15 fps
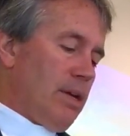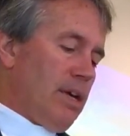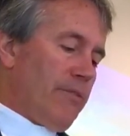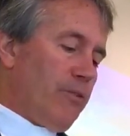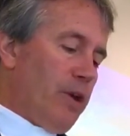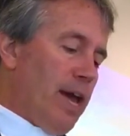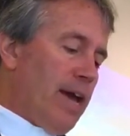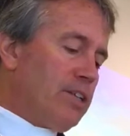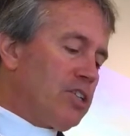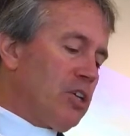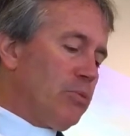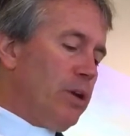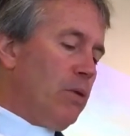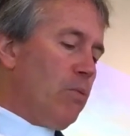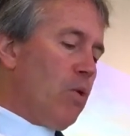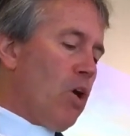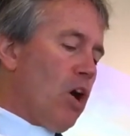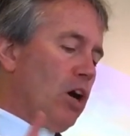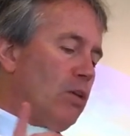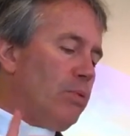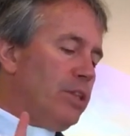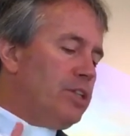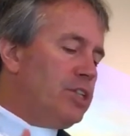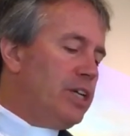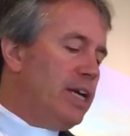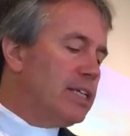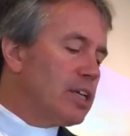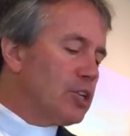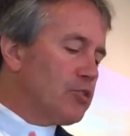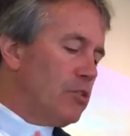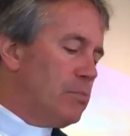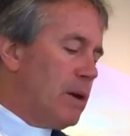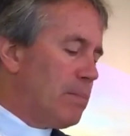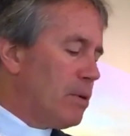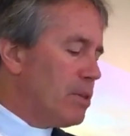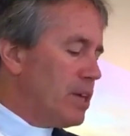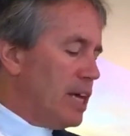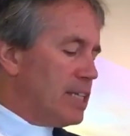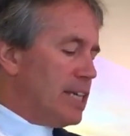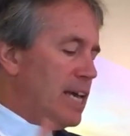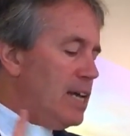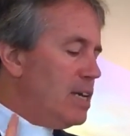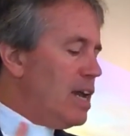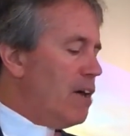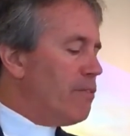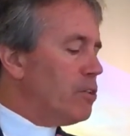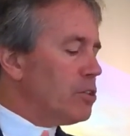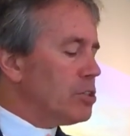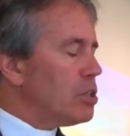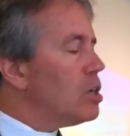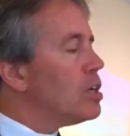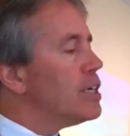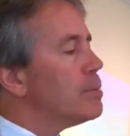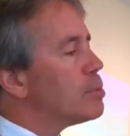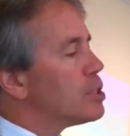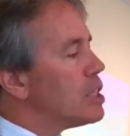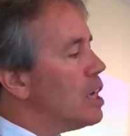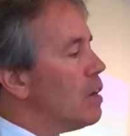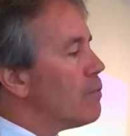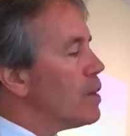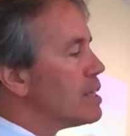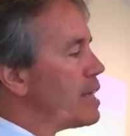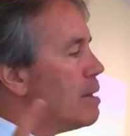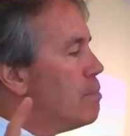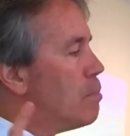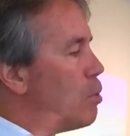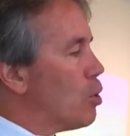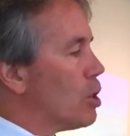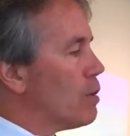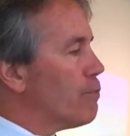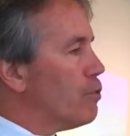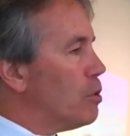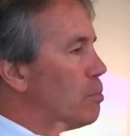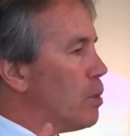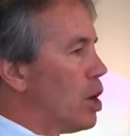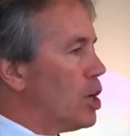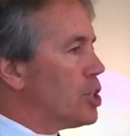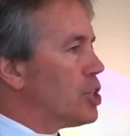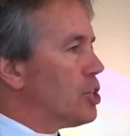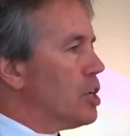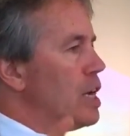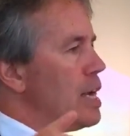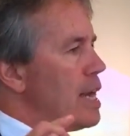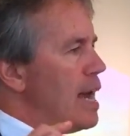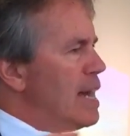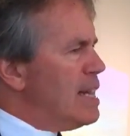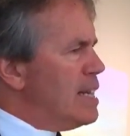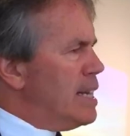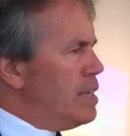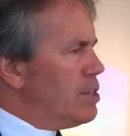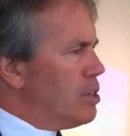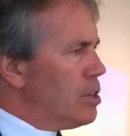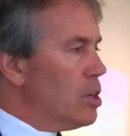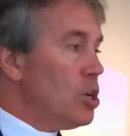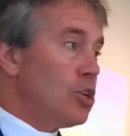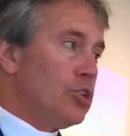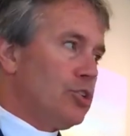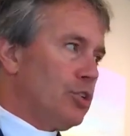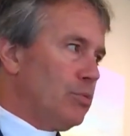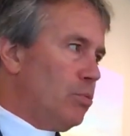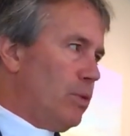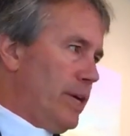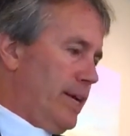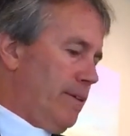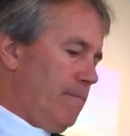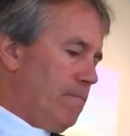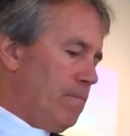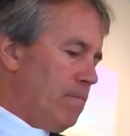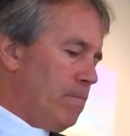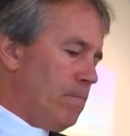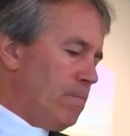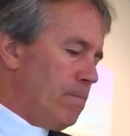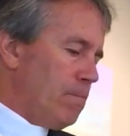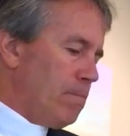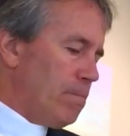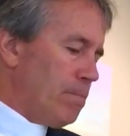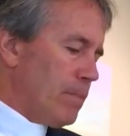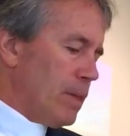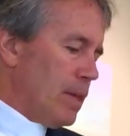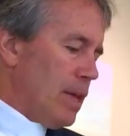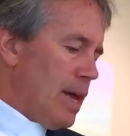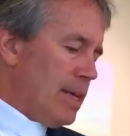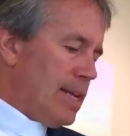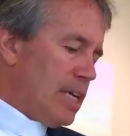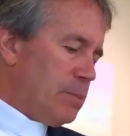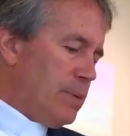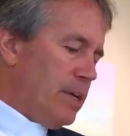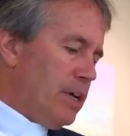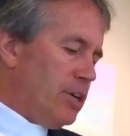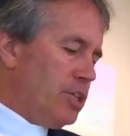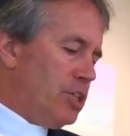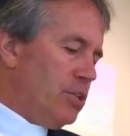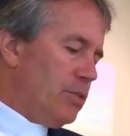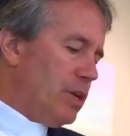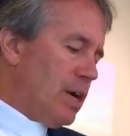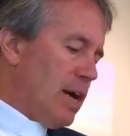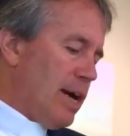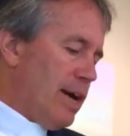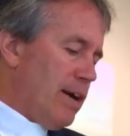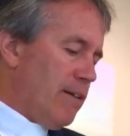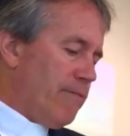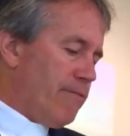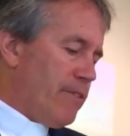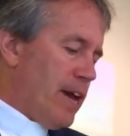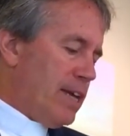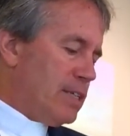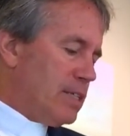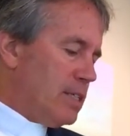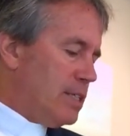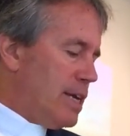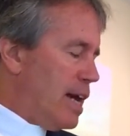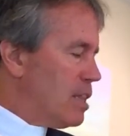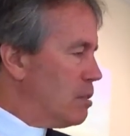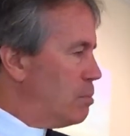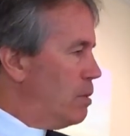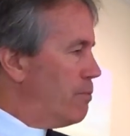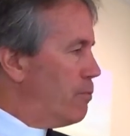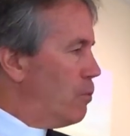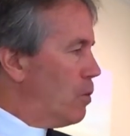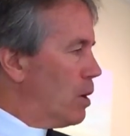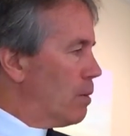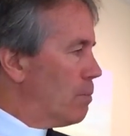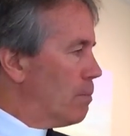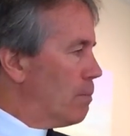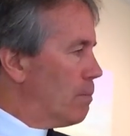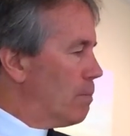If we answer, we walk with Jesus, remember this: he never saw himself as a mournful marcher, and neither should we. And that's because you and I have faced death before.